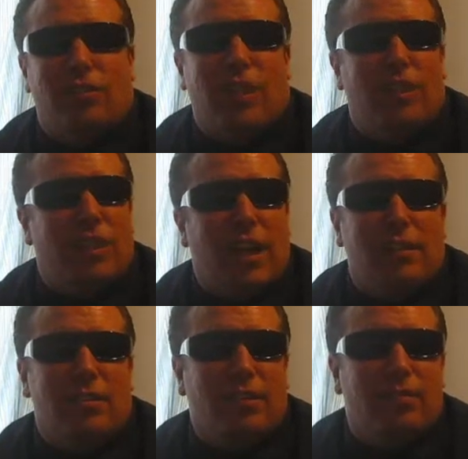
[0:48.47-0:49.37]
say, the
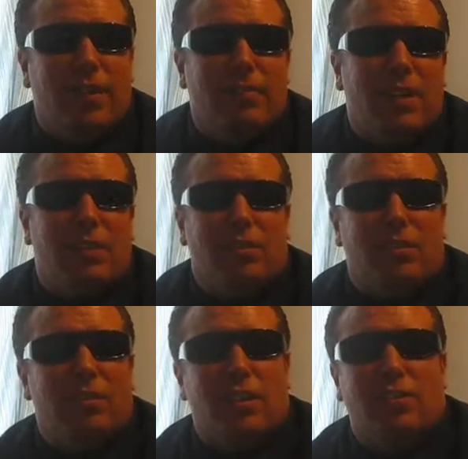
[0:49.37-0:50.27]
1950s and
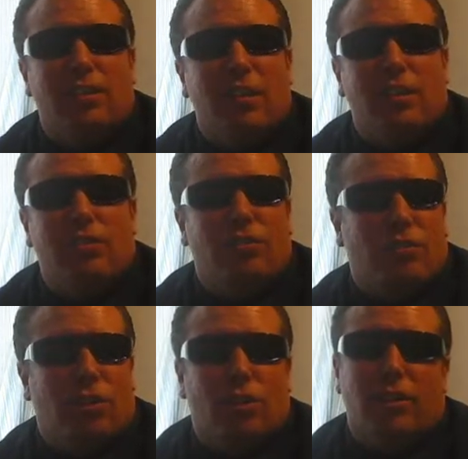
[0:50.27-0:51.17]

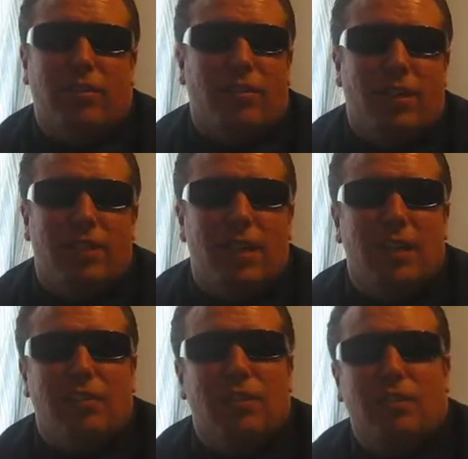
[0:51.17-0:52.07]
60s, early
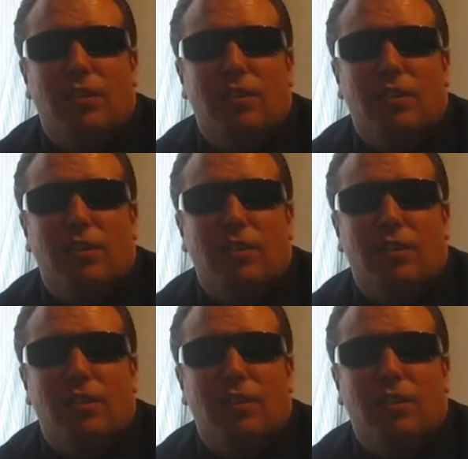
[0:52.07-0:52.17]
70s.